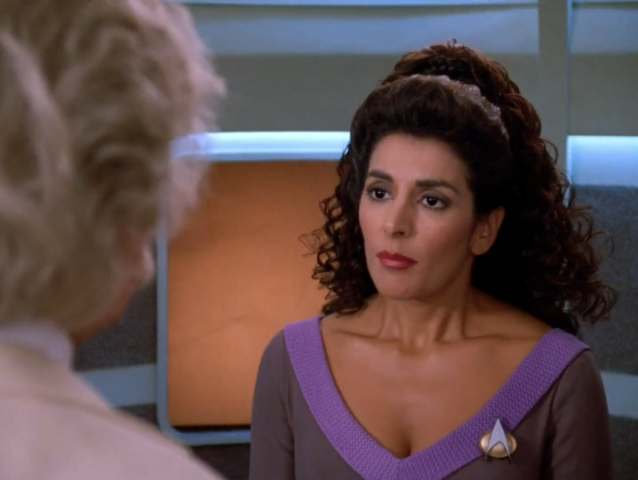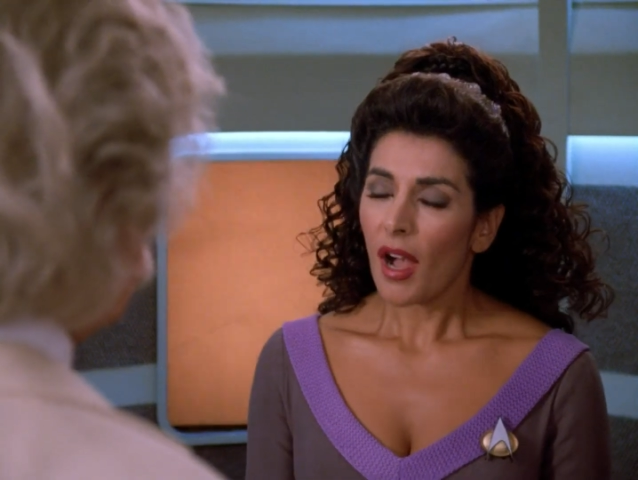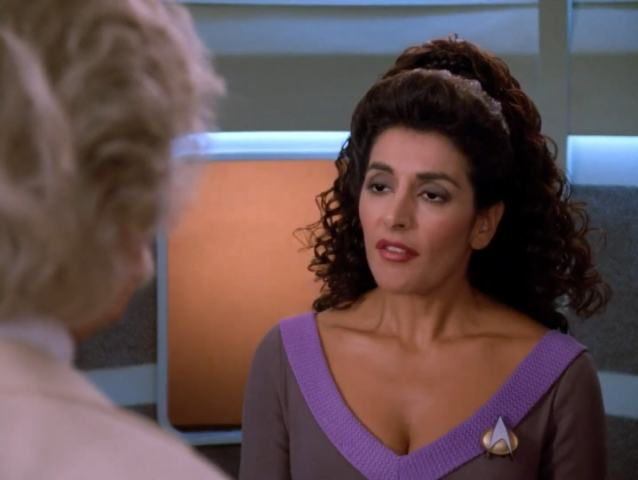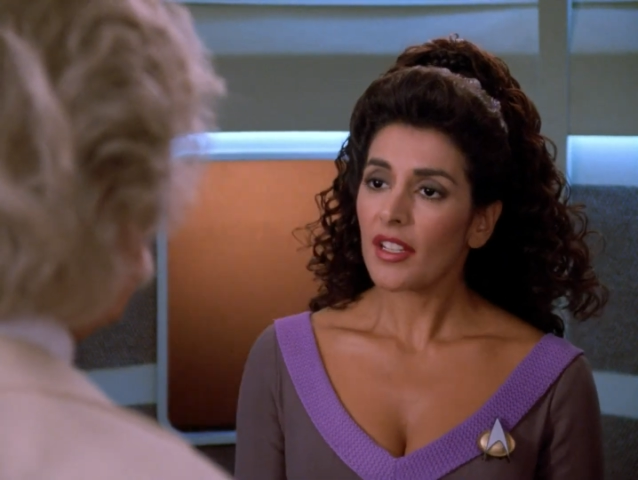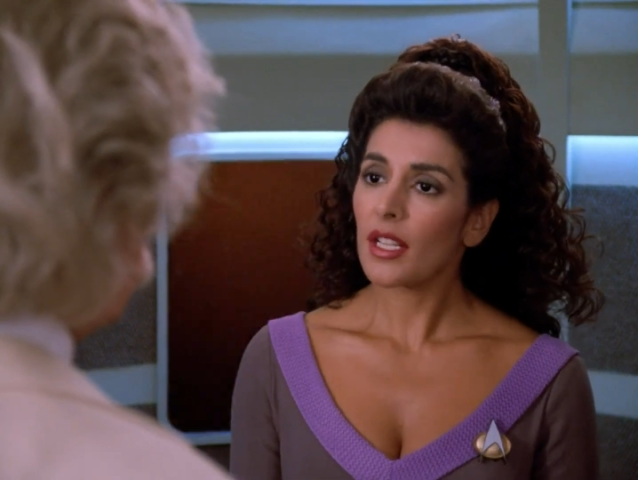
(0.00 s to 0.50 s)

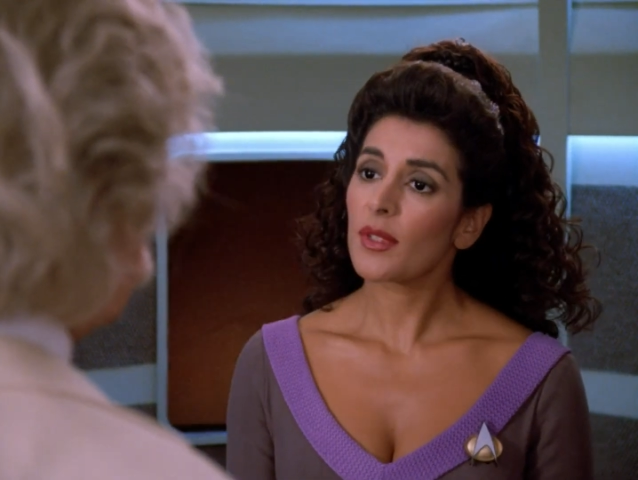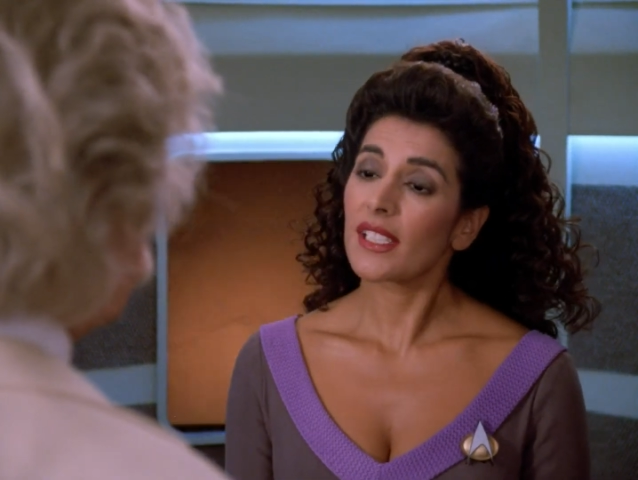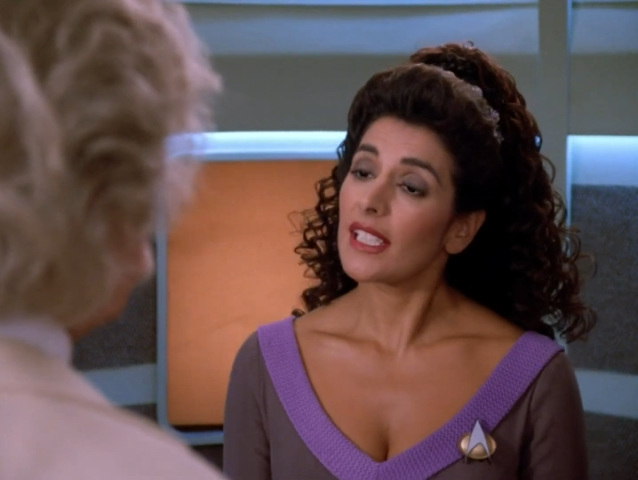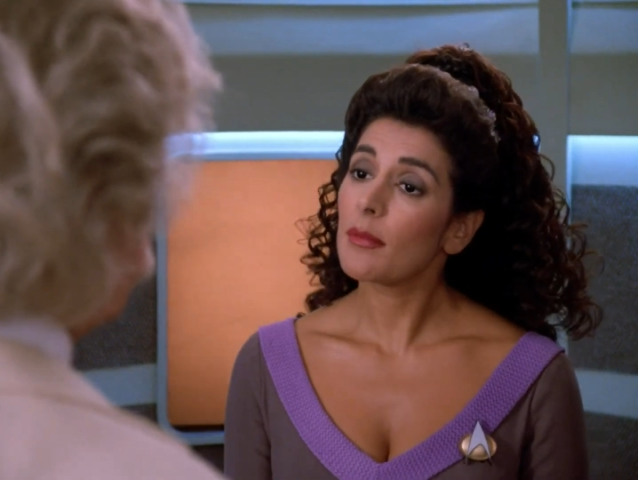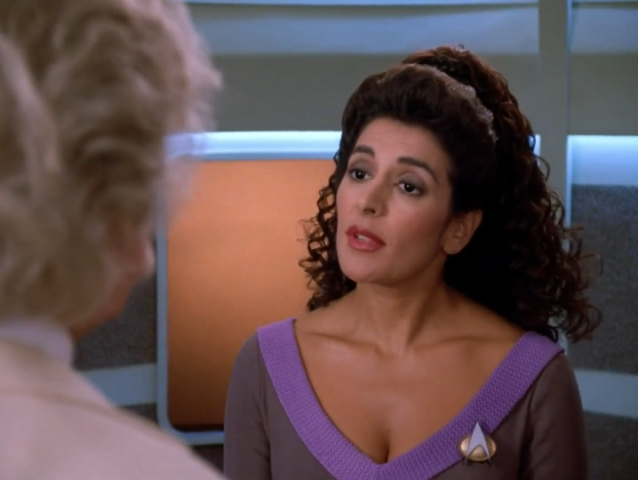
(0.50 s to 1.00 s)
Poverty was
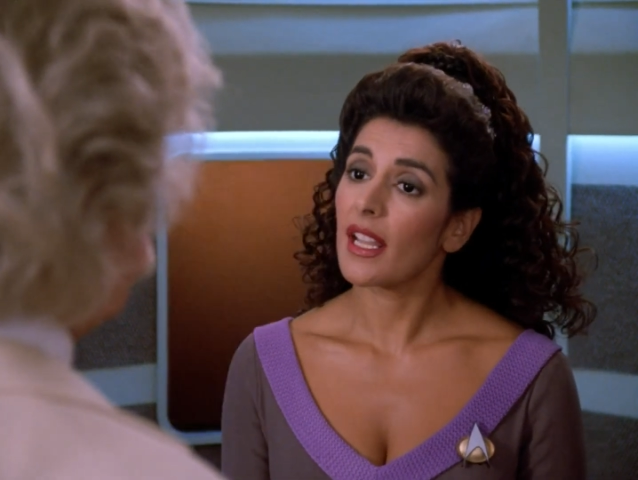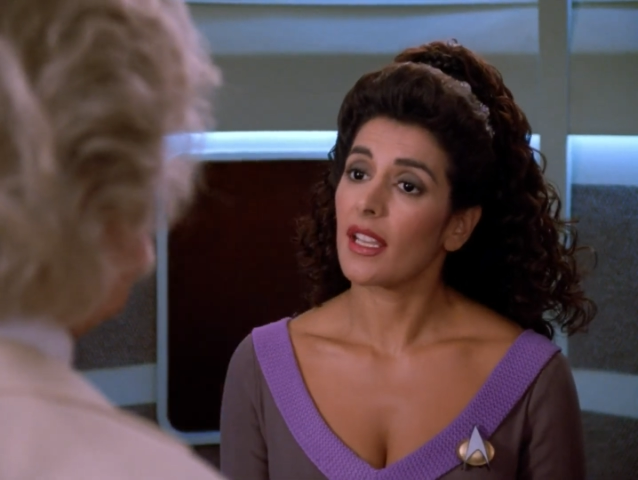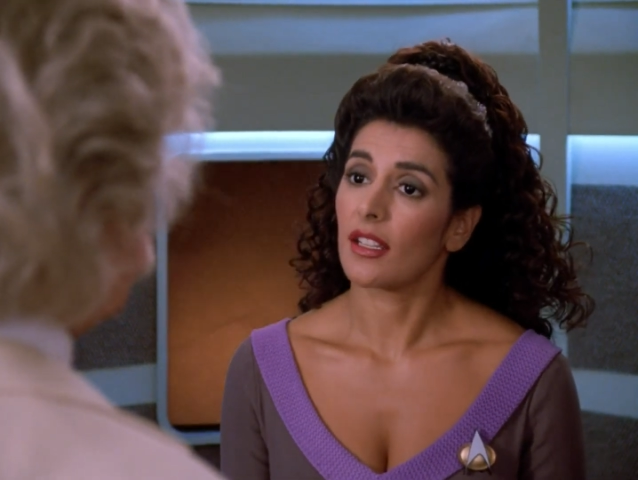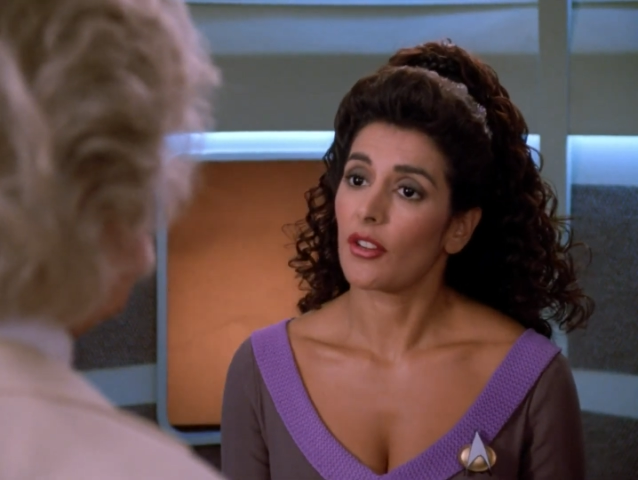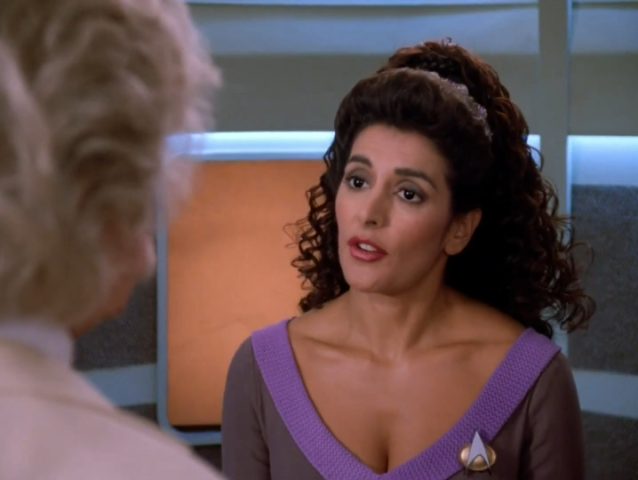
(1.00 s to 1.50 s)

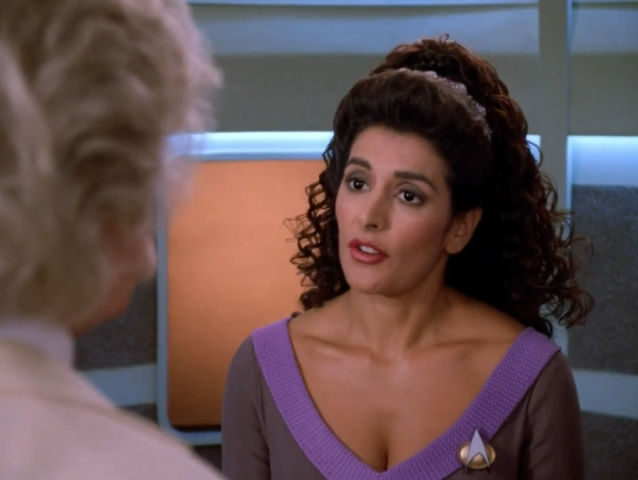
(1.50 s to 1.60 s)
eliminated on